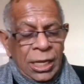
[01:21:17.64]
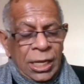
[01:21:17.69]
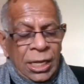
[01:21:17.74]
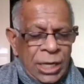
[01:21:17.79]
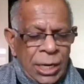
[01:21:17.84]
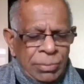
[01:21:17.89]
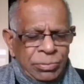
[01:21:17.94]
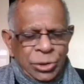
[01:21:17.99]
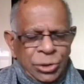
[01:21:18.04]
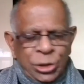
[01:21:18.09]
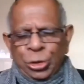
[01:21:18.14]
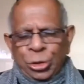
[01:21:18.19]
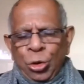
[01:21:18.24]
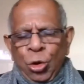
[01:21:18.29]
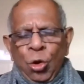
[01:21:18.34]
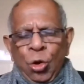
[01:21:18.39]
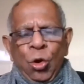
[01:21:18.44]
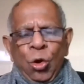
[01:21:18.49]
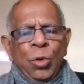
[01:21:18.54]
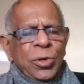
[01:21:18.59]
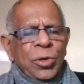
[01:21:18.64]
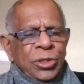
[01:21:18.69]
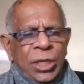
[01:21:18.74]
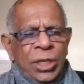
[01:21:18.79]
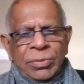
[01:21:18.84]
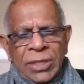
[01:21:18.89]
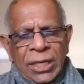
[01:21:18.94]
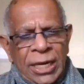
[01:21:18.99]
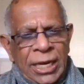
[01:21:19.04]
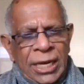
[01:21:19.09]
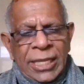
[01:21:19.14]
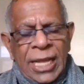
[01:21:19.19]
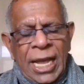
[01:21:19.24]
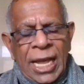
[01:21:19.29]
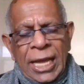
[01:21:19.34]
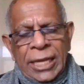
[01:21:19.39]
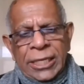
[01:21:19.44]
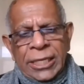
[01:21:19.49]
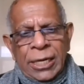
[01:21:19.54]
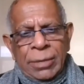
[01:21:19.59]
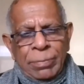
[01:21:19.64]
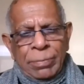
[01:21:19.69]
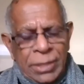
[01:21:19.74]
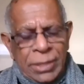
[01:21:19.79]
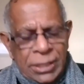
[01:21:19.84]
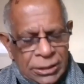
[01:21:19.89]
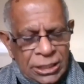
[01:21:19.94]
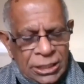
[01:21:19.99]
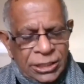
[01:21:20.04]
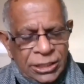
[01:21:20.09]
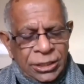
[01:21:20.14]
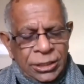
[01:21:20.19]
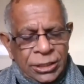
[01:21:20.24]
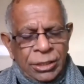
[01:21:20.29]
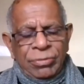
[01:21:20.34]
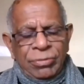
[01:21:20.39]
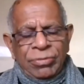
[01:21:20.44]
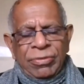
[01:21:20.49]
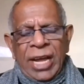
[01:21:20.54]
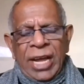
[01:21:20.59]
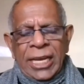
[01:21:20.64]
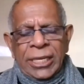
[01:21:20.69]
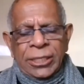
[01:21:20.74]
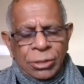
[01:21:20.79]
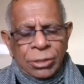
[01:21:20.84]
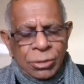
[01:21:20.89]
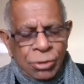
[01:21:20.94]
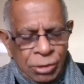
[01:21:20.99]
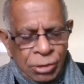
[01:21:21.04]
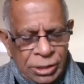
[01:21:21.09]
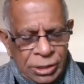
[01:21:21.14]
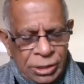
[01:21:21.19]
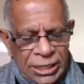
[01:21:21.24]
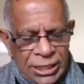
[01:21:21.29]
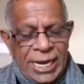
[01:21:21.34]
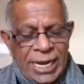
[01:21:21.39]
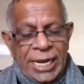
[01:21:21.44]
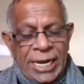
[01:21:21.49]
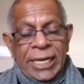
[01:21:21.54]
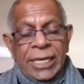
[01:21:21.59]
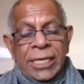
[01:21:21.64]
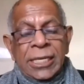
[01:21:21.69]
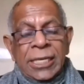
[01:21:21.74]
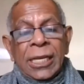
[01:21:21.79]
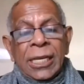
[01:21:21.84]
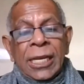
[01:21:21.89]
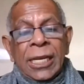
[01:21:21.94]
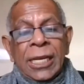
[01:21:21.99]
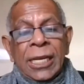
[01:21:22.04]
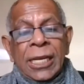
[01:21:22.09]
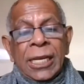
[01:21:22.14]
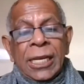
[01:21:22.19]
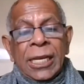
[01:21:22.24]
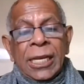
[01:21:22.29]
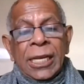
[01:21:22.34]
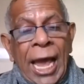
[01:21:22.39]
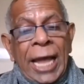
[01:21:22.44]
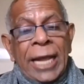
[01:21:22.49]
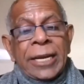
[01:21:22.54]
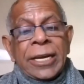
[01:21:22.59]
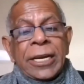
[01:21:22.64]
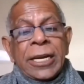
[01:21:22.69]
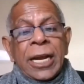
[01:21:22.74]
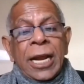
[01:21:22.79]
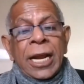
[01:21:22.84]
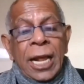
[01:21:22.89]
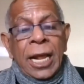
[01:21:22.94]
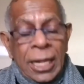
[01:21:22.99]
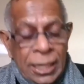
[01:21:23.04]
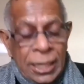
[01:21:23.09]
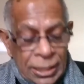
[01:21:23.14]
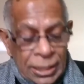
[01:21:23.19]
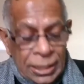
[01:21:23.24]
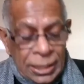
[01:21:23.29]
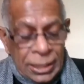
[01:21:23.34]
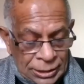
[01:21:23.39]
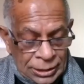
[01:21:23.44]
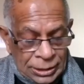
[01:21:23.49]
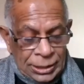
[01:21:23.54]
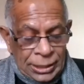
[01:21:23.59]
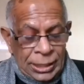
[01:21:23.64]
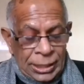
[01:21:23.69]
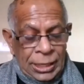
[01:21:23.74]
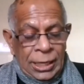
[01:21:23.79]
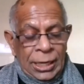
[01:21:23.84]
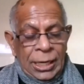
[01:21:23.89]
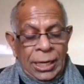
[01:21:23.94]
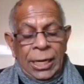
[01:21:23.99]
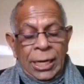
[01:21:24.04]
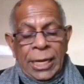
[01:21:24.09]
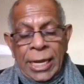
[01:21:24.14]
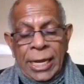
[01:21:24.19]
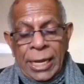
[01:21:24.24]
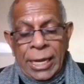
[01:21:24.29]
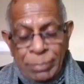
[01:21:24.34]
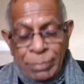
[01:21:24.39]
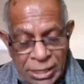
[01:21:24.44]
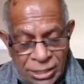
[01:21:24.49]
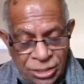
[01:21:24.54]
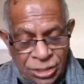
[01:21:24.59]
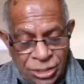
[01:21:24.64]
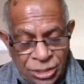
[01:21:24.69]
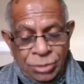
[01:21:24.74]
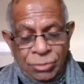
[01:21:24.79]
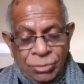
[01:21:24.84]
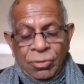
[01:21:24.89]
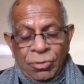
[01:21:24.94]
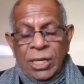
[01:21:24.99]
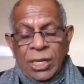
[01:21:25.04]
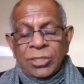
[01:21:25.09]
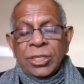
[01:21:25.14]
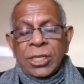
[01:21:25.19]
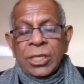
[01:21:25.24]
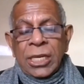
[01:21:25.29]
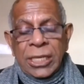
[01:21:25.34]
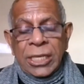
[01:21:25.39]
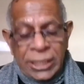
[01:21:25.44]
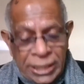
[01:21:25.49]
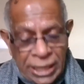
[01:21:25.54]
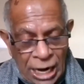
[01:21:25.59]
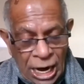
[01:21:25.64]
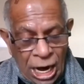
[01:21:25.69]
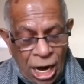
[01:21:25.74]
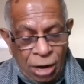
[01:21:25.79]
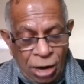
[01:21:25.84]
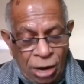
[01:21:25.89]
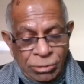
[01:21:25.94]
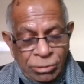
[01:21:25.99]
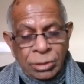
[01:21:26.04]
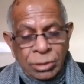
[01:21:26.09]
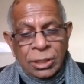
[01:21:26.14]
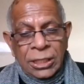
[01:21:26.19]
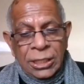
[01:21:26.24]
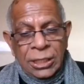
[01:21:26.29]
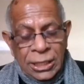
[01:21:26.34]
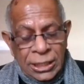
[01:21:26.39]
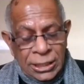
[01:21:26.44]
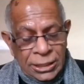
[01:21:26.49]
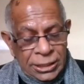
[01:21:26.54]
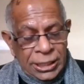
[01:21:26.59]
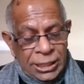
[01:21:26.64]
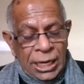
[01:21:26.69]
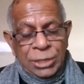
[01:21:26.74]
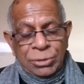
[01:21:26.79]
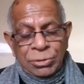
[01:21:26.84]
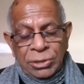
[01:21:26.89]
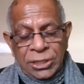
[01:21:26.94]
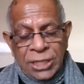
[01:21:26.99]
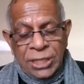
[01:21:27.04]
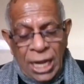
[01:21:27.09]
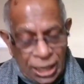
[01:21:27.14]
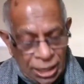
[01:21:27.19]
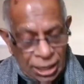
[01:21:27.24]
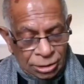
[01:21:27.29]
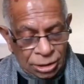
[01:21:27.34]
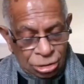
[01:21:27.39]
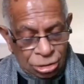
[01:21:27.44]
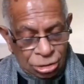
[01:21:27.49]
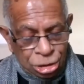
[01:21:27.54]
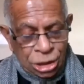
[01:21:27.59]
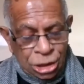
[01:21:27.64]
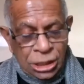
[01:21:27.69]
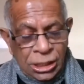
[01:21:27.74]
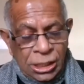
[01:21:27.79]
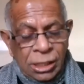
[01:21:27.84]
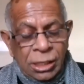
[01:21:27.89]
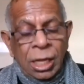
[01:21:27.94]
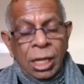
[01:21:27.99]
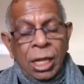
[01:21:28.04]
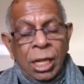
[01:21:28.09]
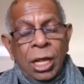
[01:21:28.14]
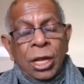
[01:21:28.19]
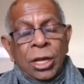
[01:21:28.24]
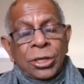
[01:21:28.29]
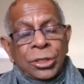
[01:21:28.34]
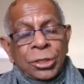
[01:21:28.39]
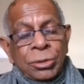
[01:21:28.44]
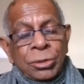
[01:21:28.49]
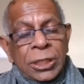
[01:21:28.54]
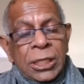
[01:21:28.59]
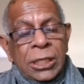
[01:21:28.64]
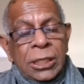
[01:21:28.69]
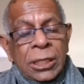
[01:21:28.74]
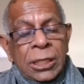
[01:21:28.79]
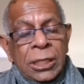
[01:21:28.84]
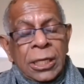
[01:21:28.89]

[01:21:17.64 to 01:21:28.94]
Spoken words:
some storm or something like that, and Merkel's flight got delayed. And MBS was in town, in touch with Jared Kushner. So